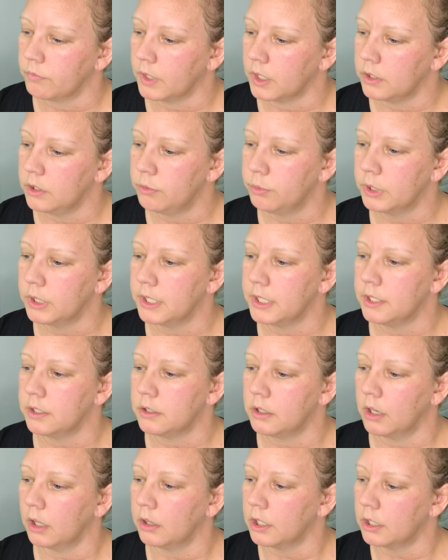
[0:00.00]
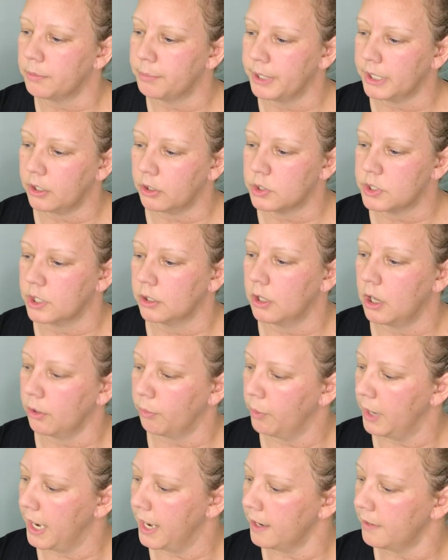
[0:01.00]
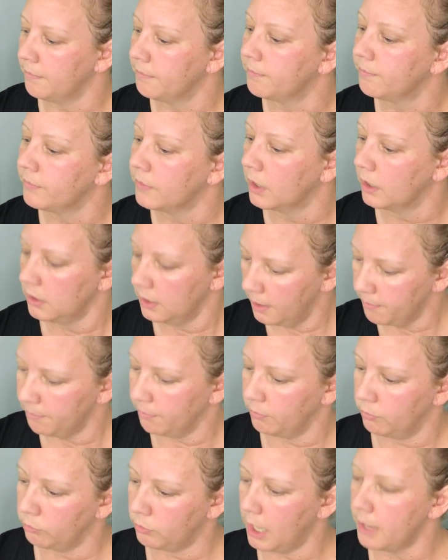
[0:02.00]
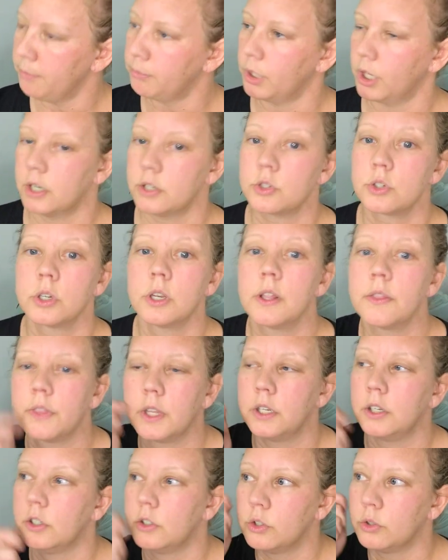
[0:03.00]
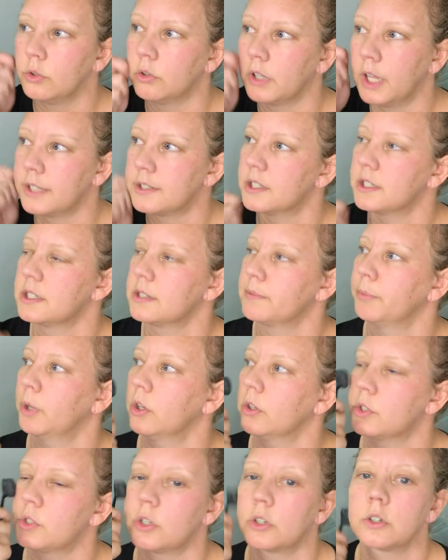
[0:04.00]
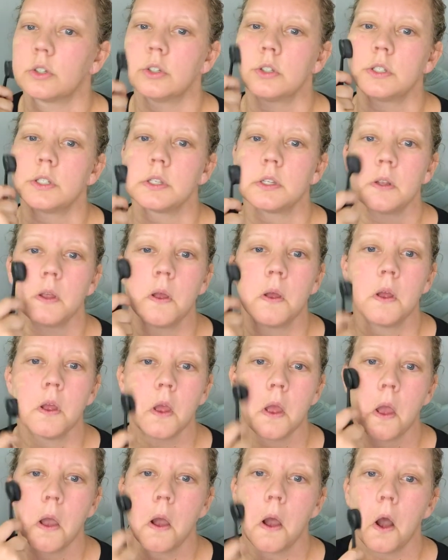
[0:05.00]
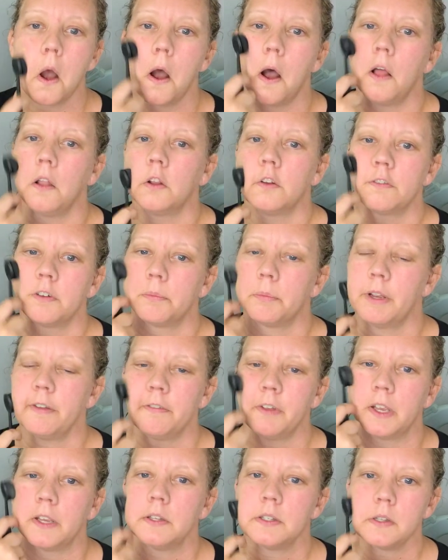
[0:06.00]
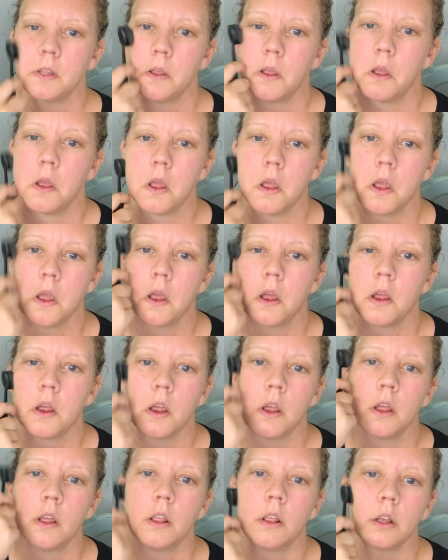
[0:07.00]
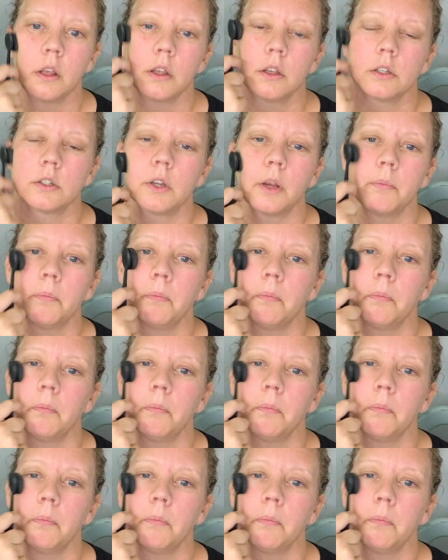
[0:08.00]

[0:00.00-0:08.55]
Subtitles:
You really, a little bit goes a long way. Yep, right brush. Then you do lots of small circles all over my face. Good job.